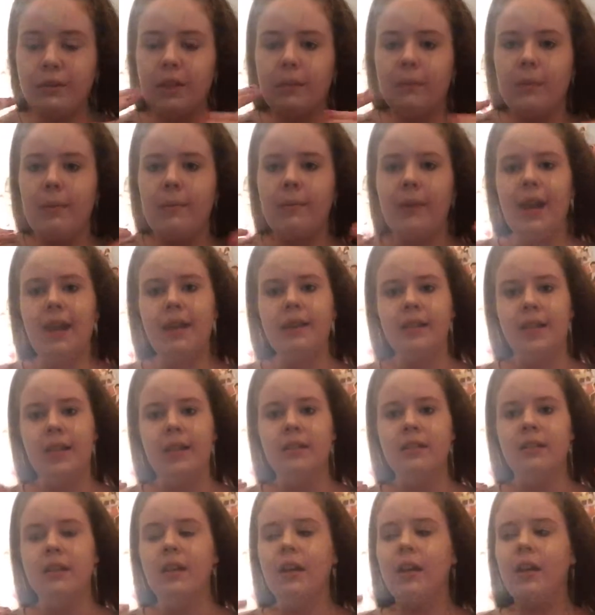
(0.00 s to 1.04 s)
looking when
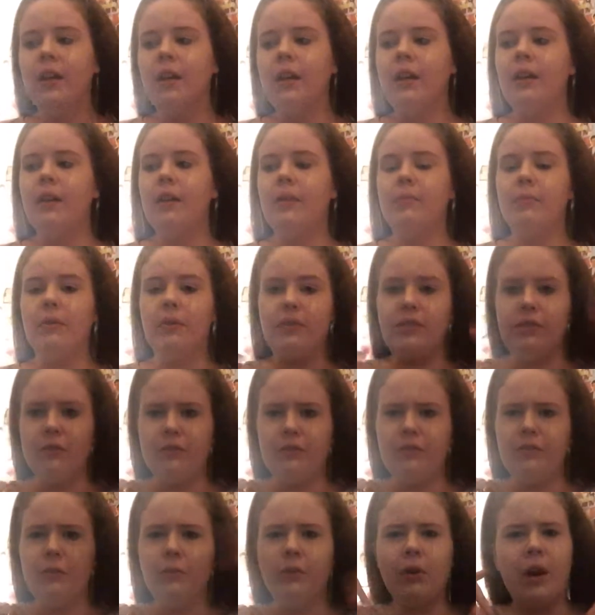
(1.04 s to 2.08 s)
blended, but still
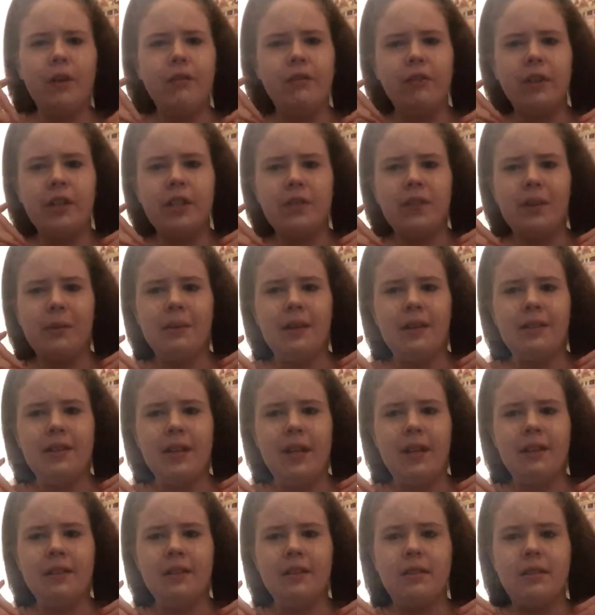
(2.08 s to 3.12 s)
full coverage, if that makes
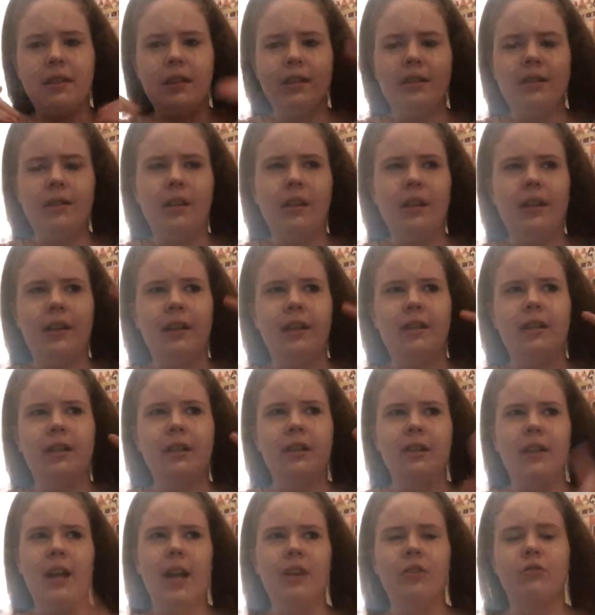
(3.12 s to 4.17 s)
sense. It's like a
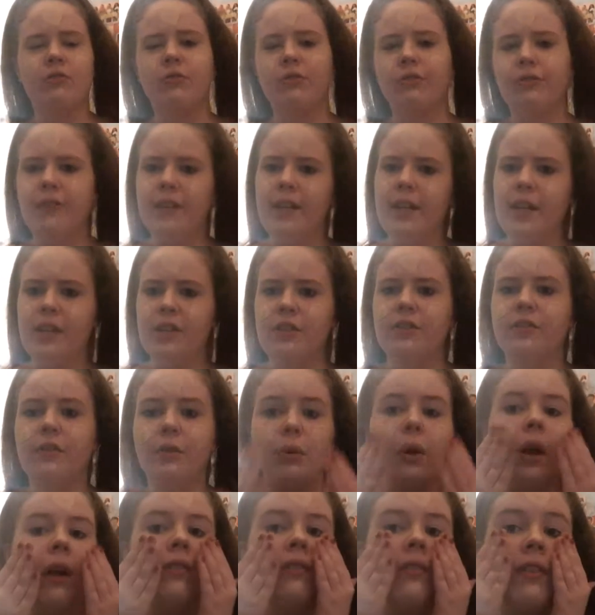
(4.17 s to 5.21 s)
natural finish,
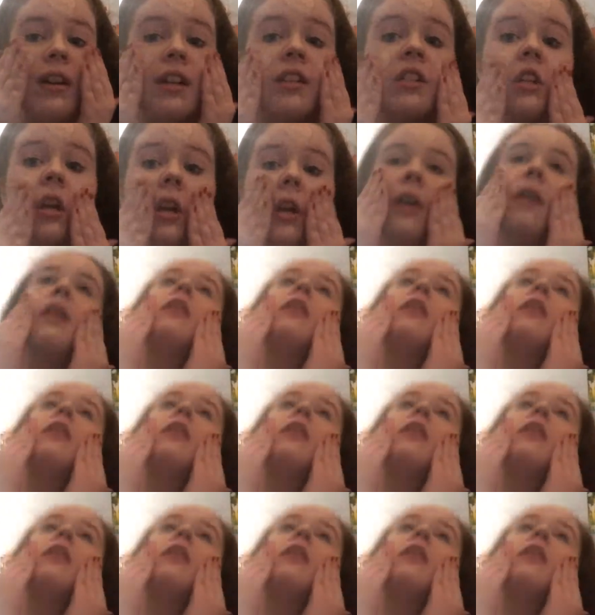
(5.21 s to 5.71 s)
full coverage.